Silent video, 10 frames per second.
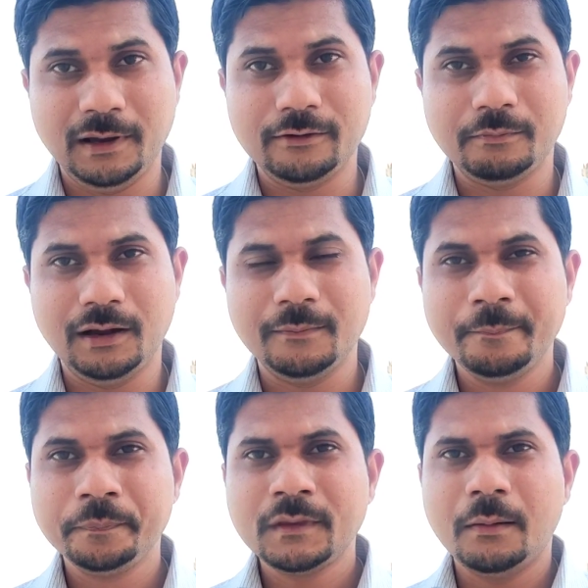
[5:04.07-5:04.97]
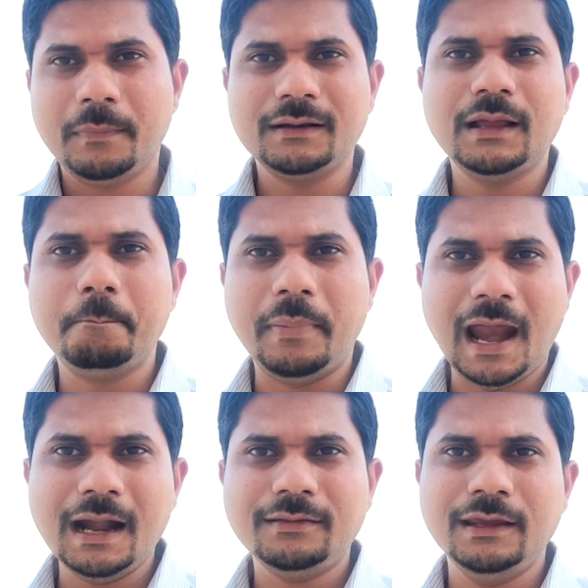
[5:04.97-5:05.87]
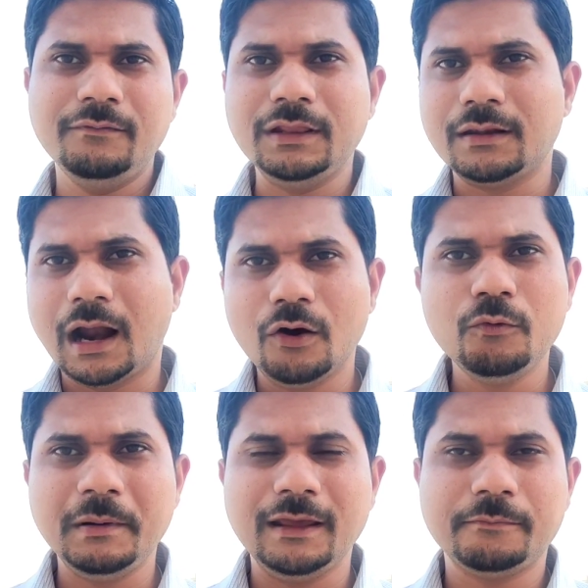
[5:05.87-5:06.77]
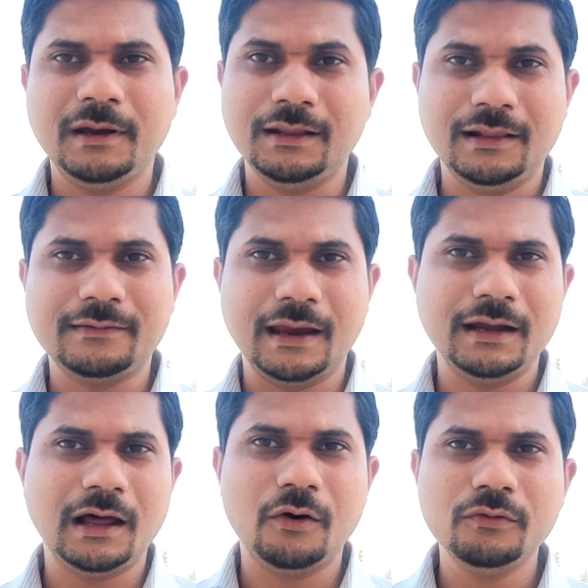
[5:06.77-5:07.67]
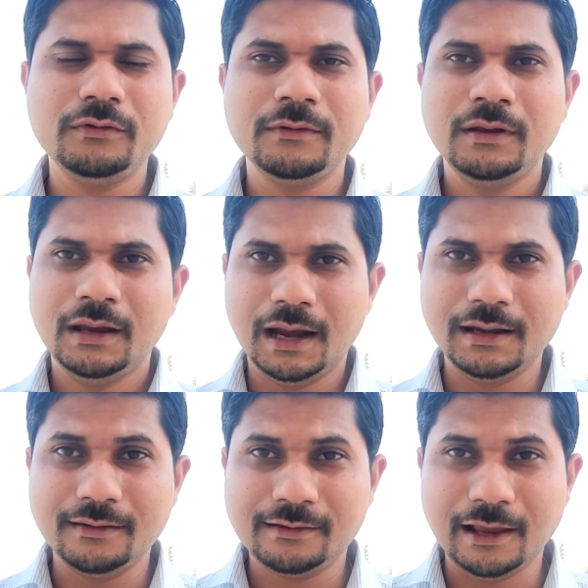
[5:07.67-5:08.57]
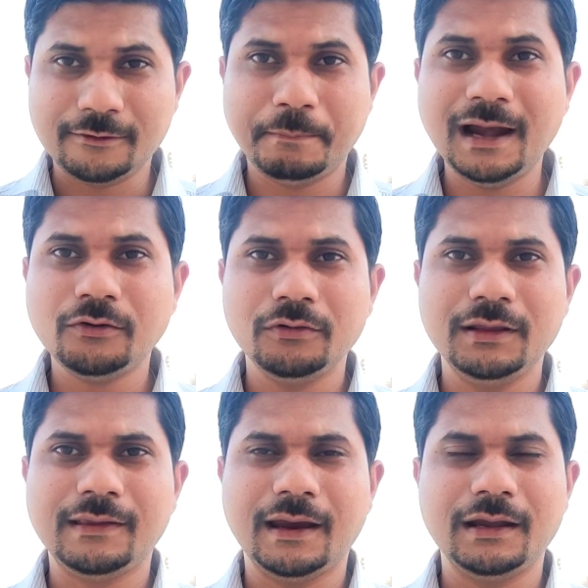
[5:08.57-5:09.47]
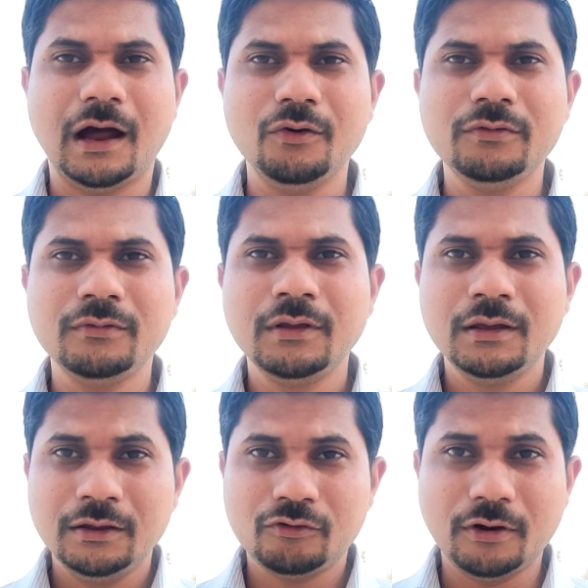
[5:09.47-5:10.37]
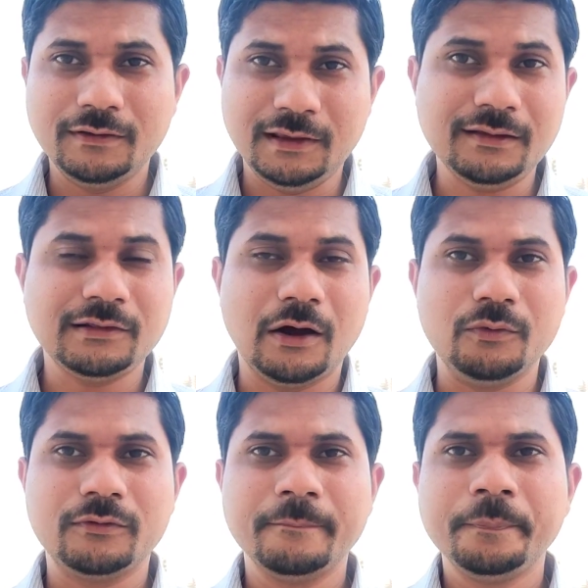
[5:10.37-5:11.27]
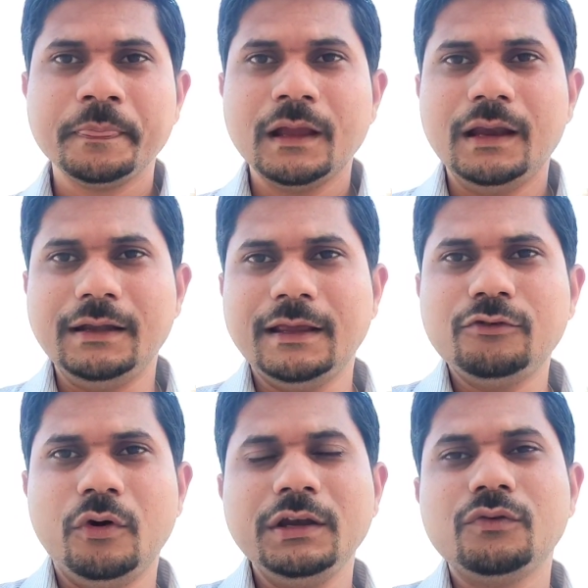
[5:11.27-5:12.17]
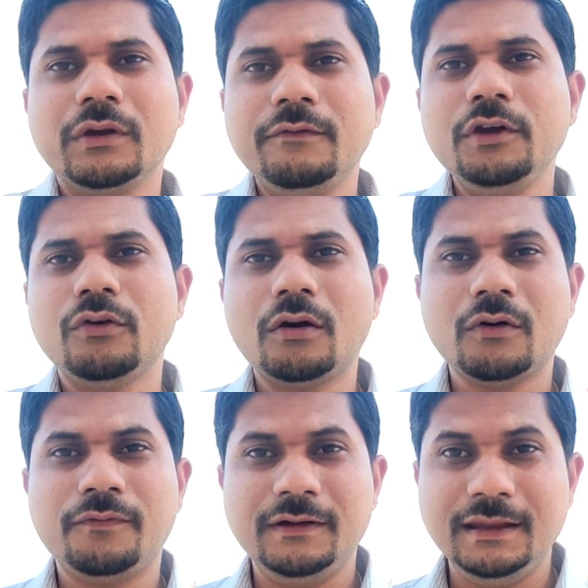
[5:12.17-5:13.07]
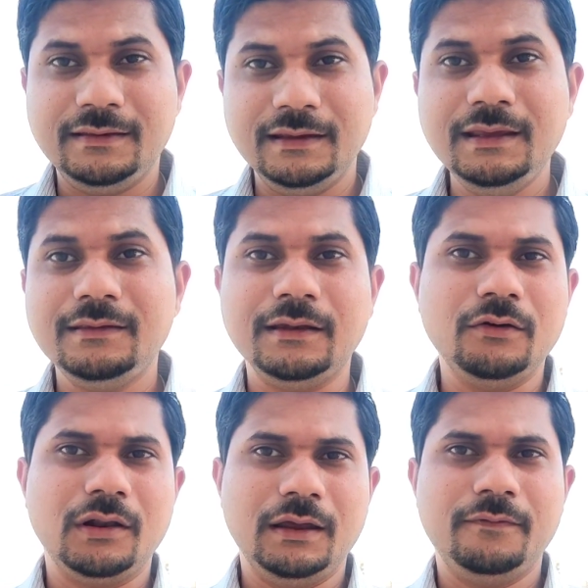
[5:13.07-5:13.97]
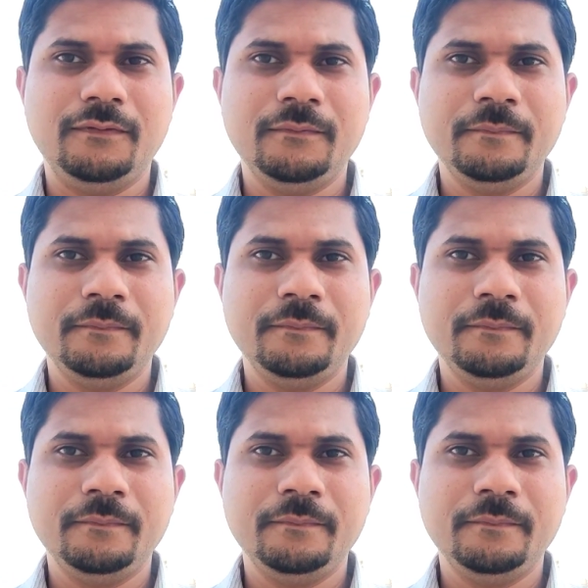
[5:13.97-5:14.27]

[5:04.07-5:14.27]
placement. But the bad thing with Rahu placement in the second house and its aspect on the second house, sorry, sixth house, it is going to give you a lot of disease in your life.